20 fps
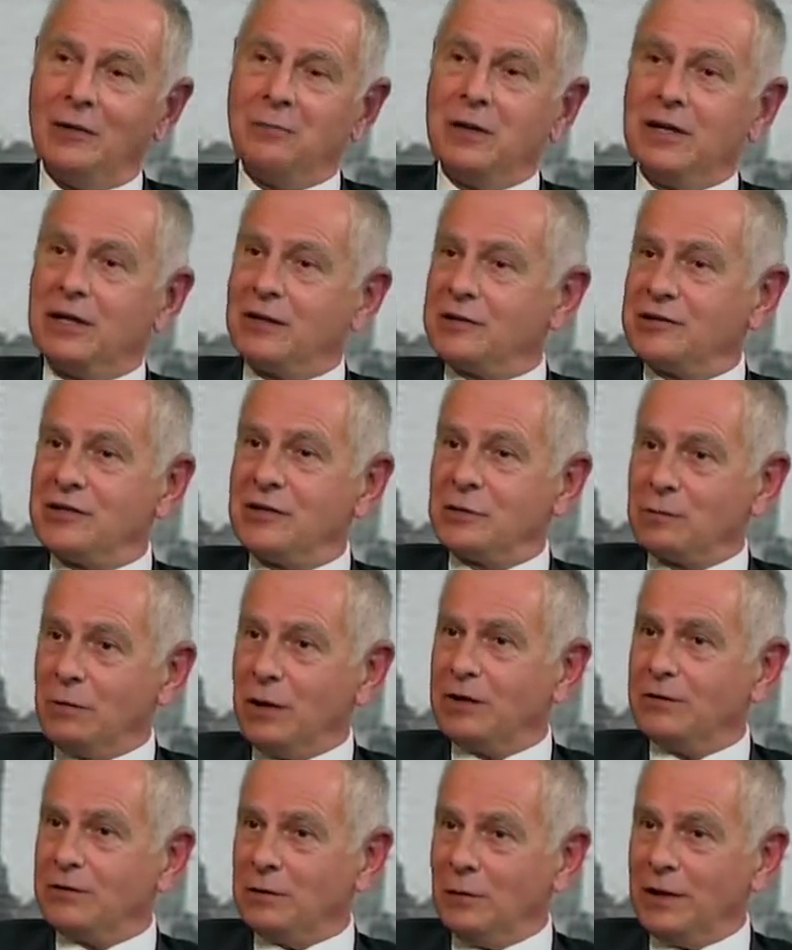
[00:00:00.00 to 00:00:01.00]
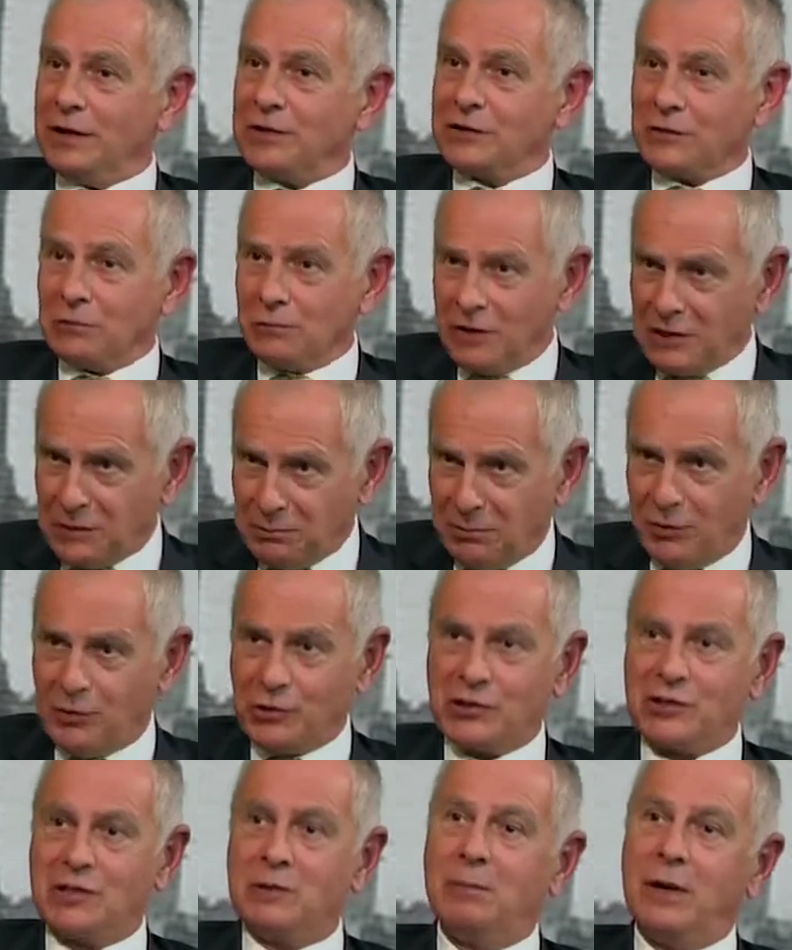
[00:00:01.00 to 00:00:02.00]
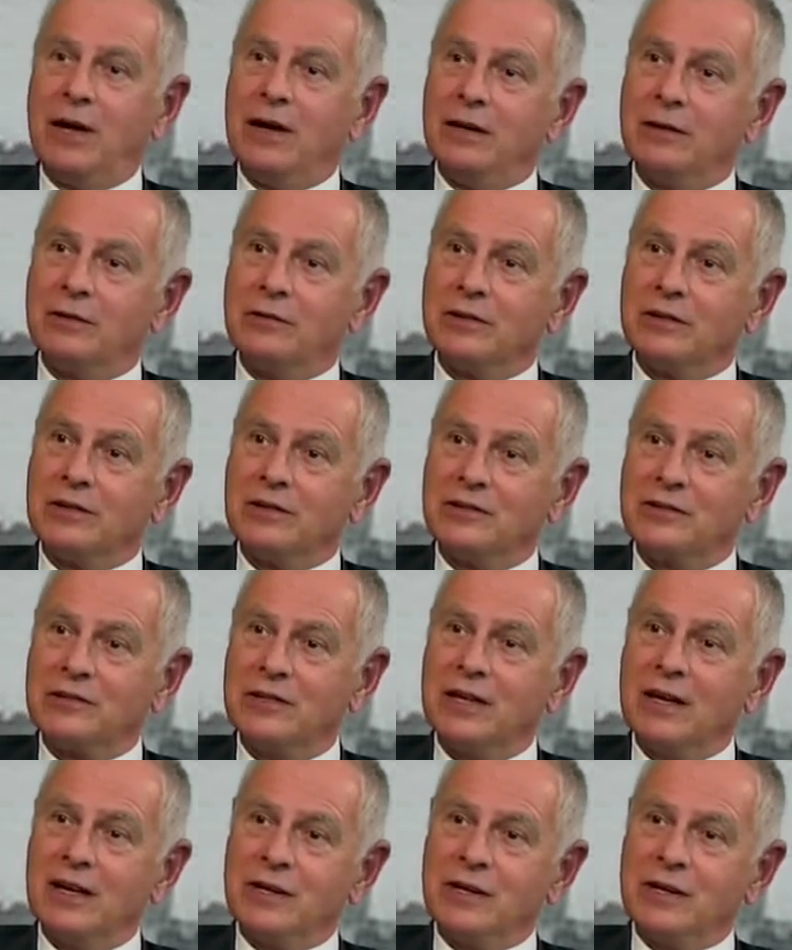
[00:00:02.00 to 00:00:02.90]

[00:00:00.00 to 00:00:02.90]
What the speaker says: because it's one of the ones that really pushed the boundaries.